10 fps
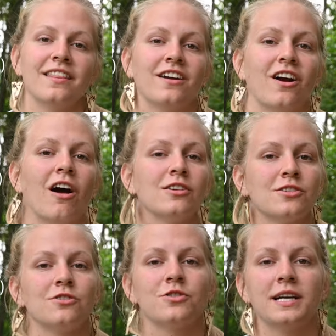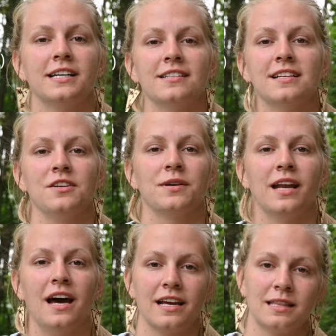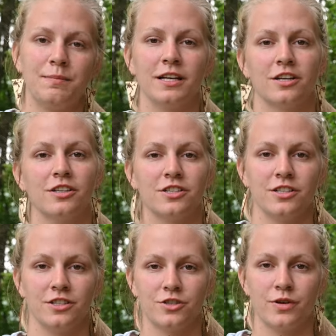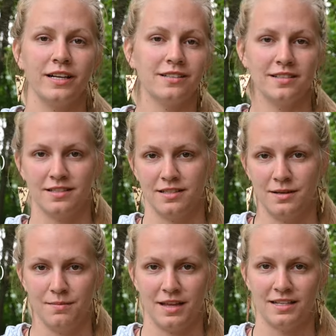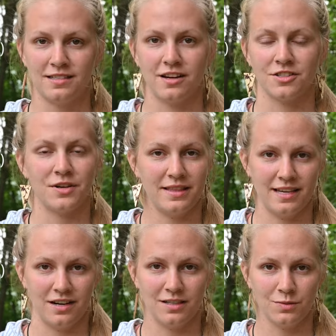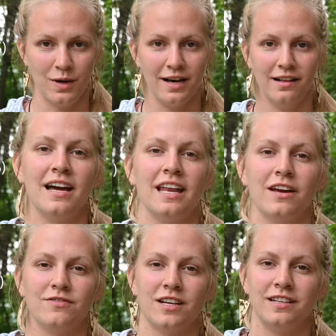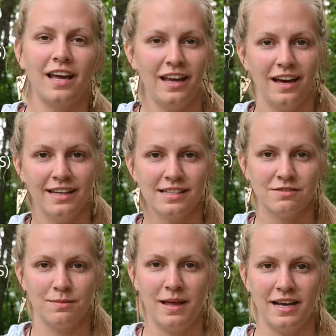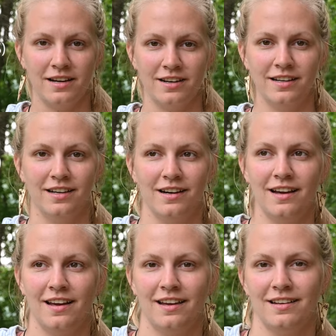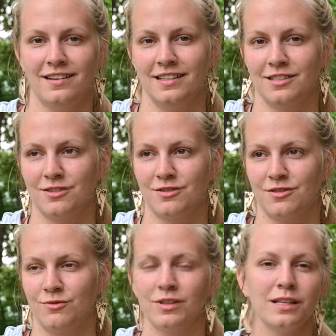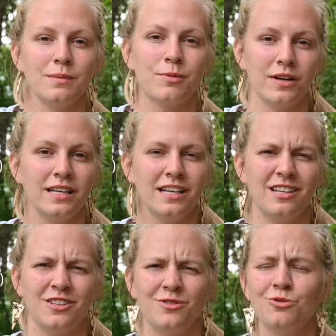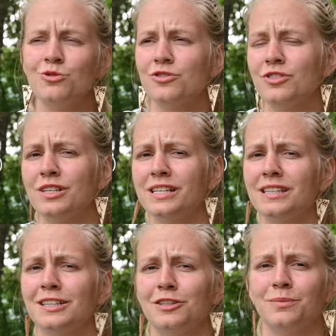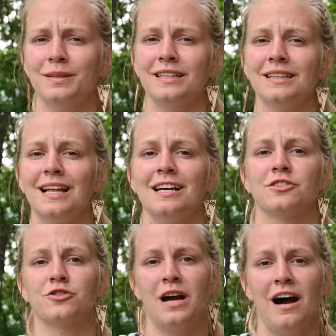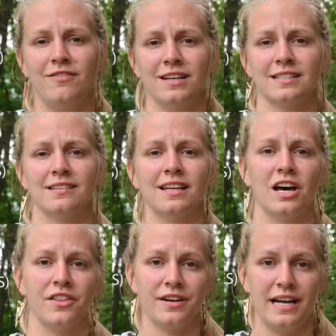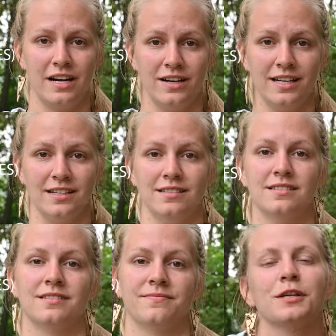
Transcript: There are also trails that you can hike, the Pincushion Trail system that starts right there as well, and I've done night hikes from that area, and it's really pretty and usually a little bit less trafficked than other areas.